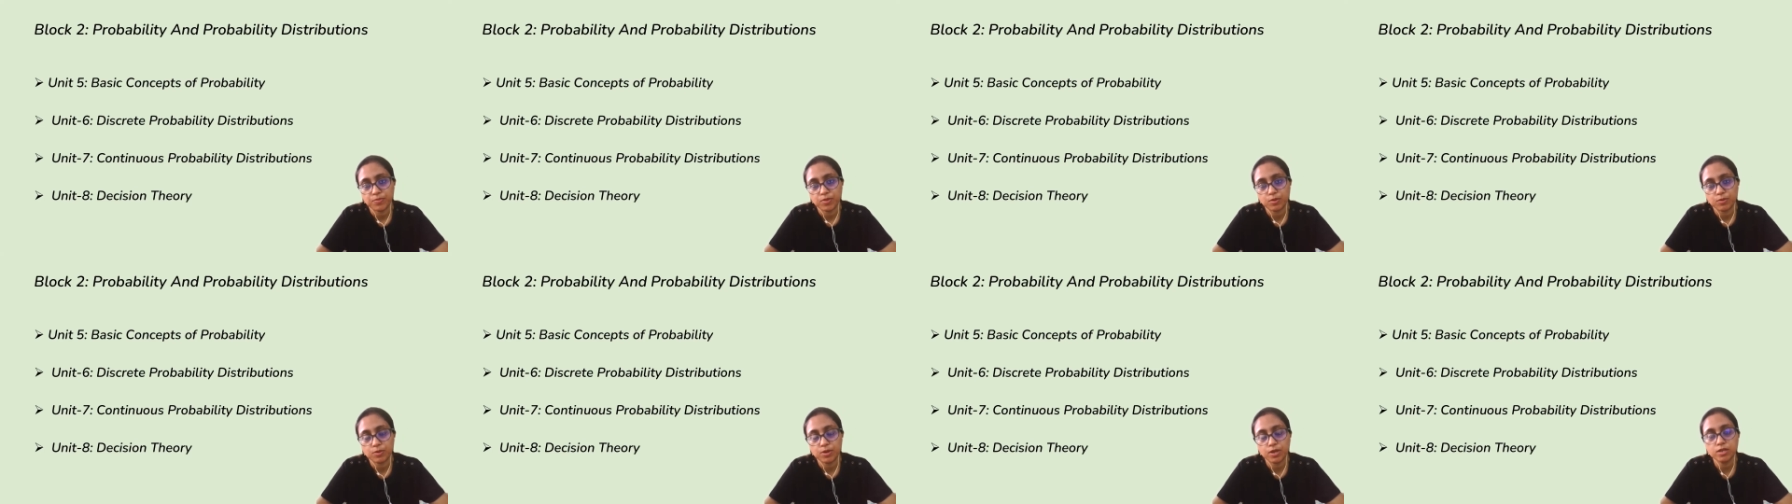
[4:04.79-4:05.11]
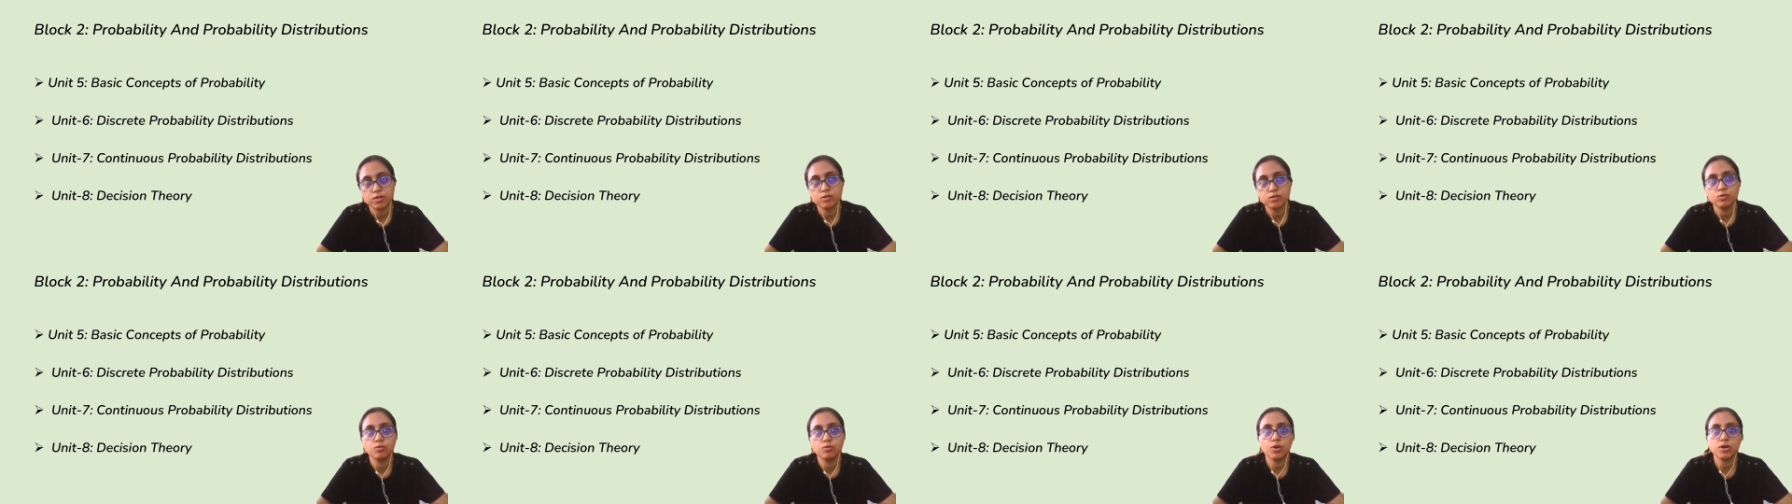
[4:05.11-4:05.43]
Okay,
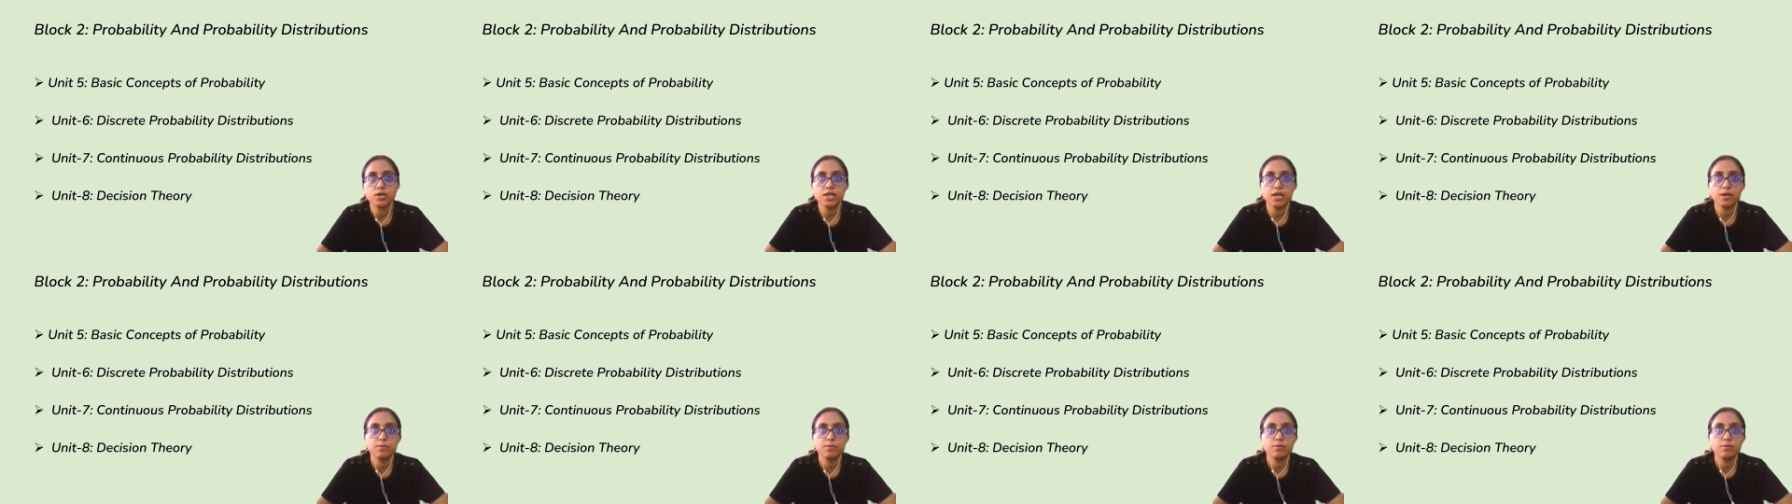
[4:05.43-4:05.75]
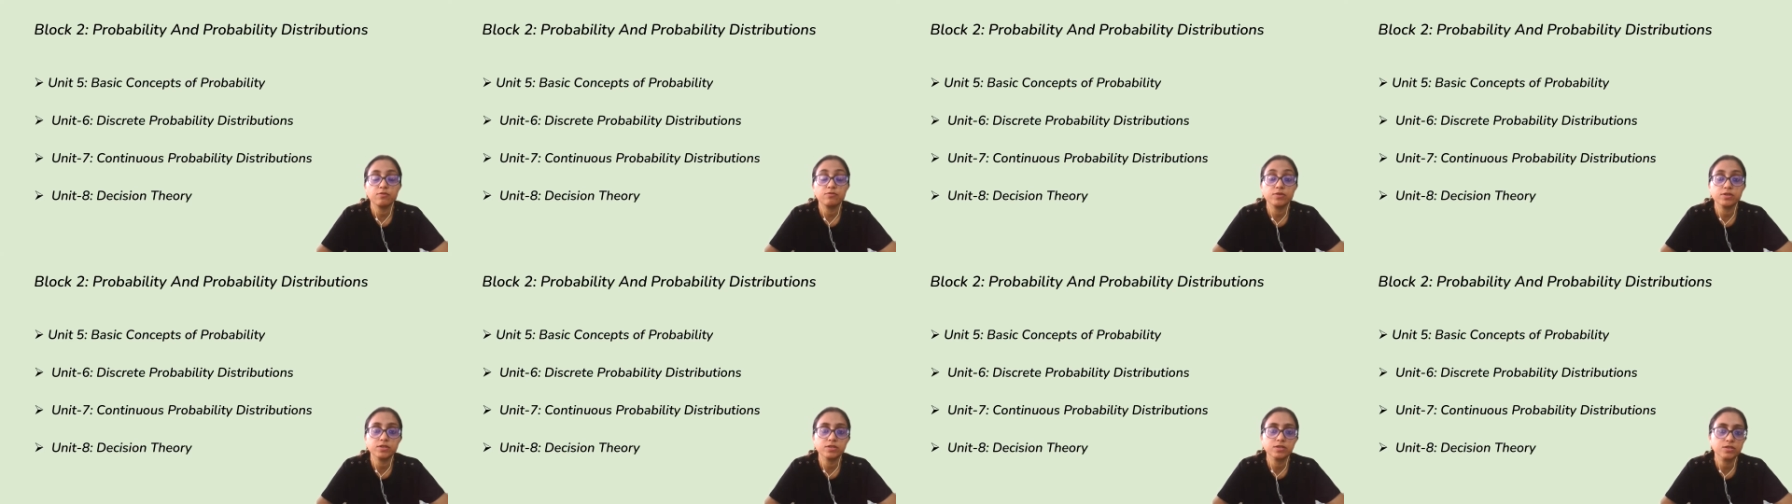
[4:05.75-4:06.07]
so what type
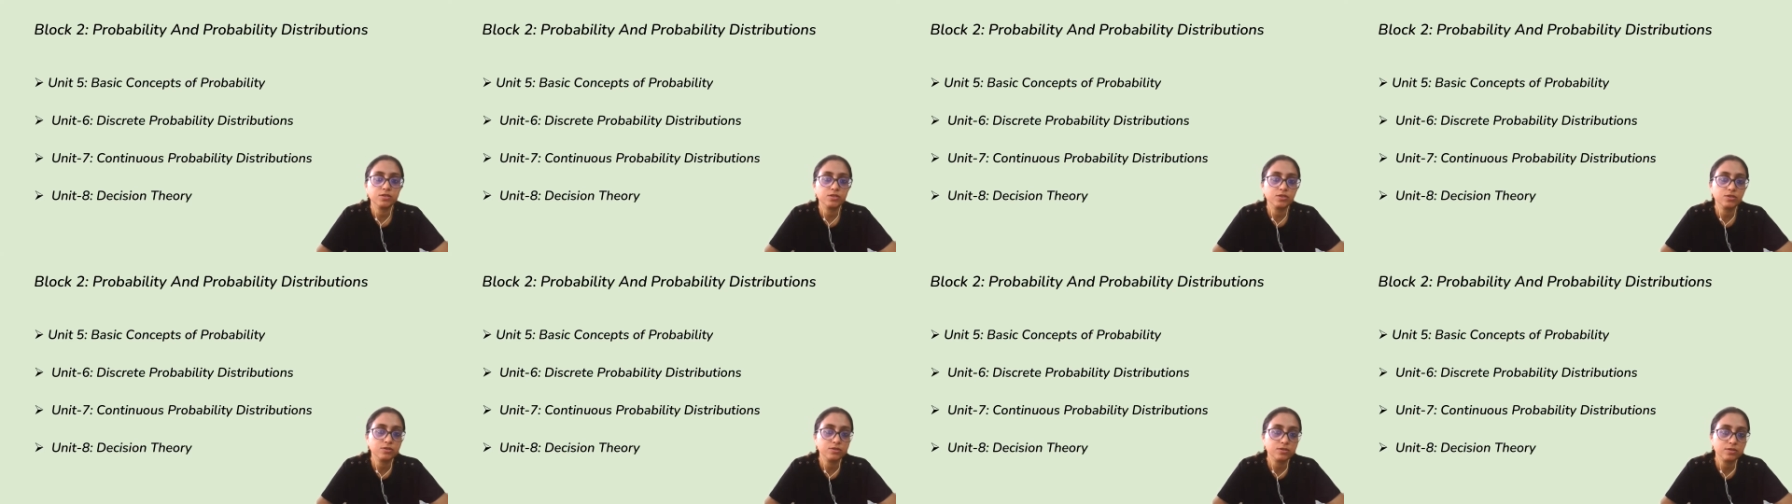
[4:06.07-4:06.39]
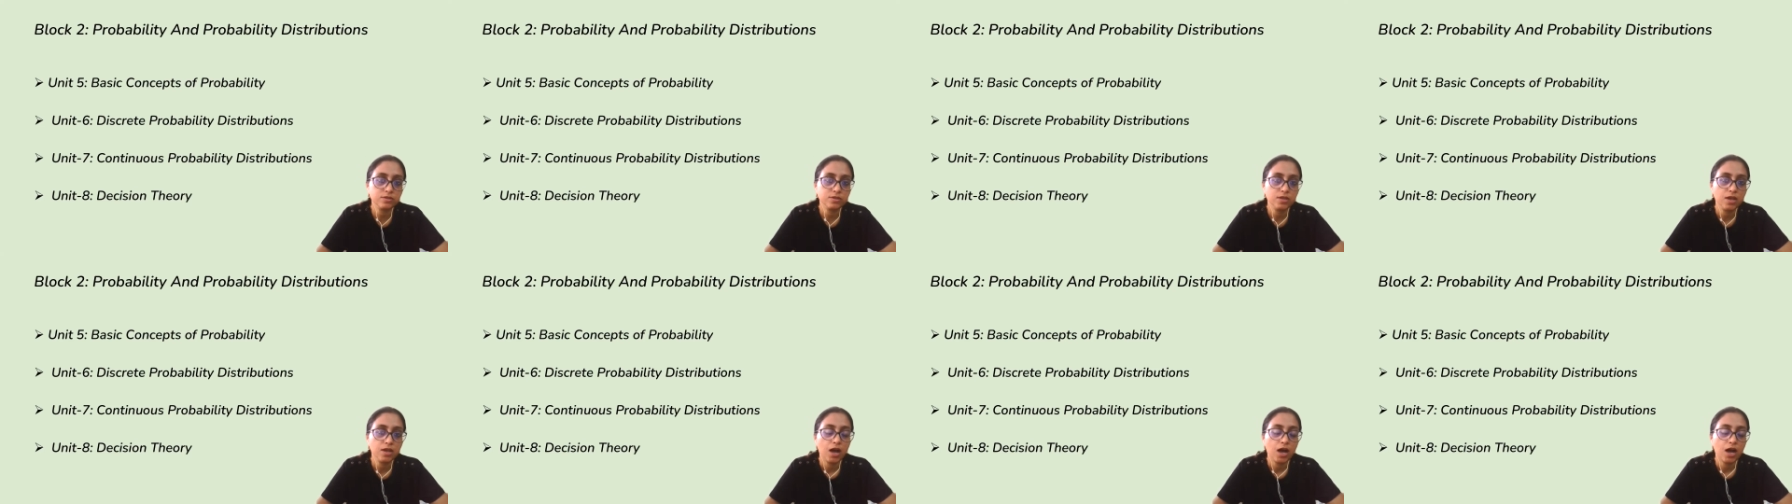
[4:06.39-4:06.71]
of decisions